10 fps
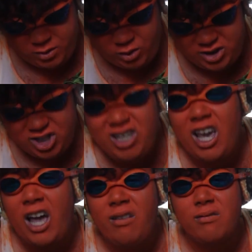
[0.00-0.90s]
Once
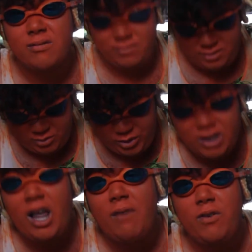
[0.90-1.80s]
again,
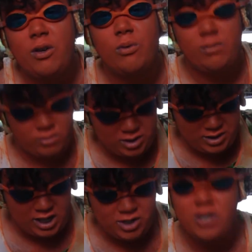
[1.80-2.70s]
we love you.
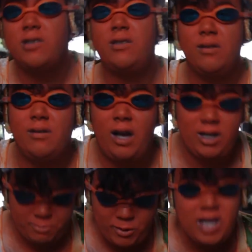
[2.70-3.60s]
Crustaceans
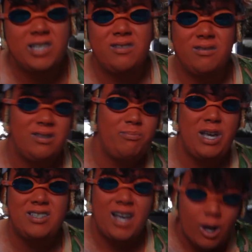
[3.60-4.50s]
Explains.
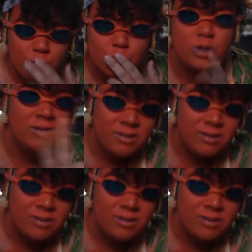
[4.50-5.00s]
Peace out.